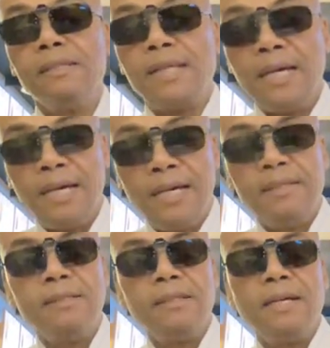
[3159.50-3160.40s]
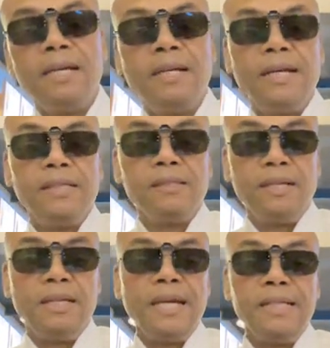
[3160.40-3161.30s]
dead, in
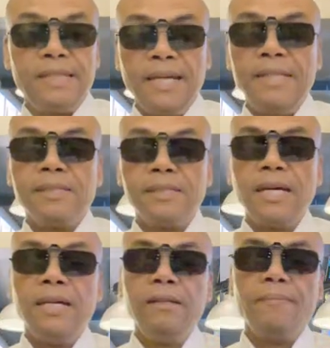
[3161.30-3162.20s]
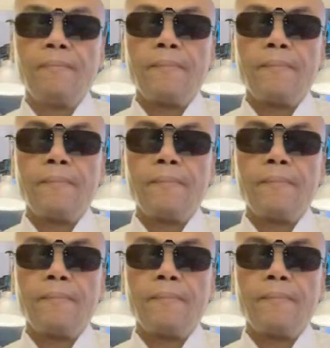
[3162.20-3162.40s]
a dead state.